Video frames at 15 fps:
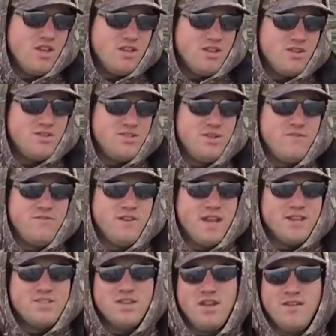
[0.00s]
you know still
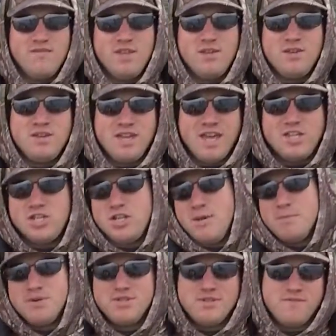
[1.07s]
finesse enough that you can catch
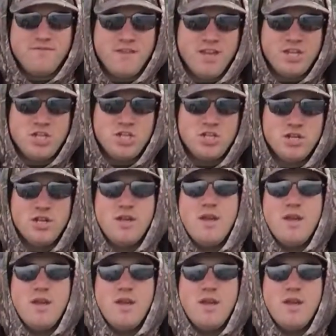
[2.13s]
numbers of fish,